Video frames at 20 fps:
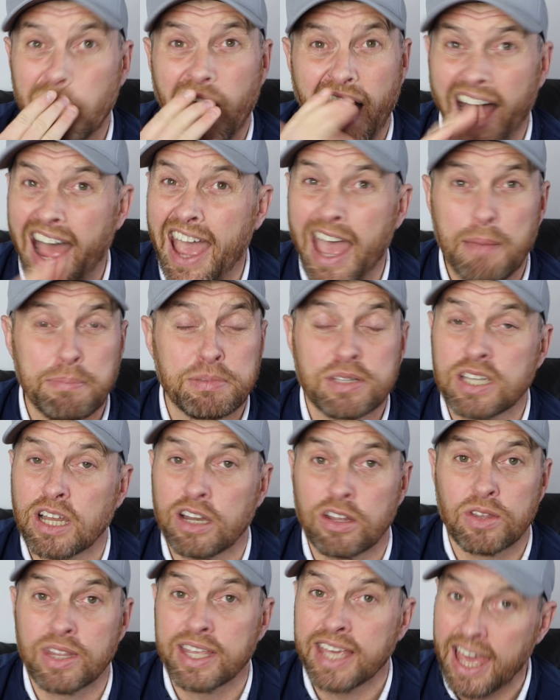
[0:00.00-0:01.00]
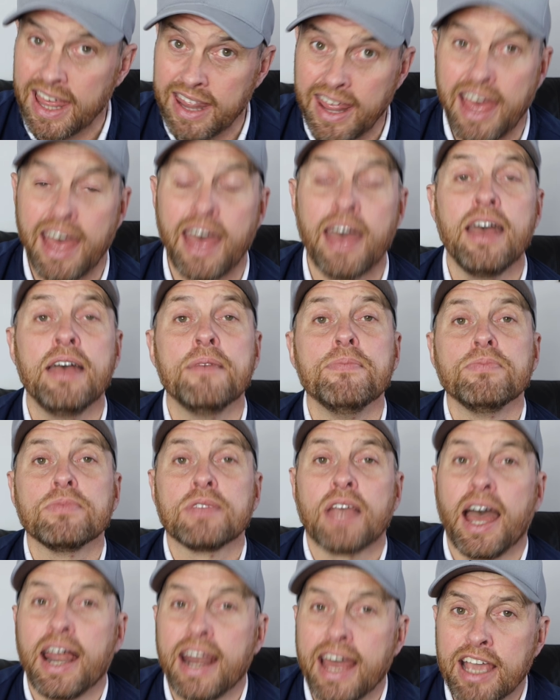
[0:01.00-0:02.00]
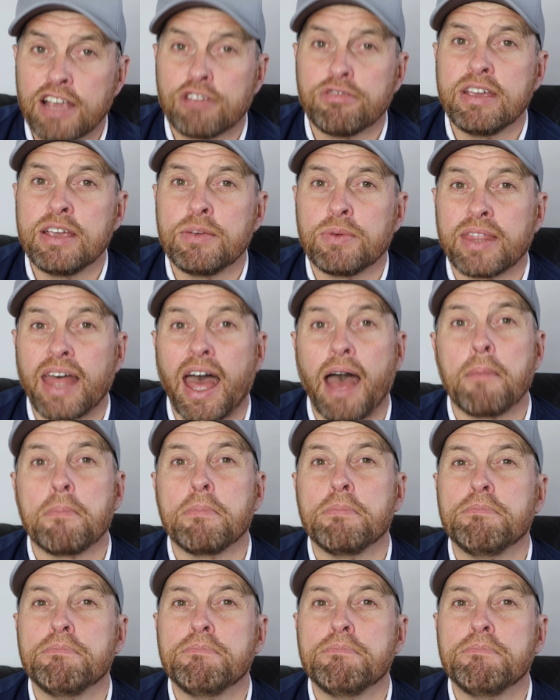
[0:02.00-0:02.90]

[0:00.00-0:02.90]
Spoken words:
I absolutely get that, and I agree with that.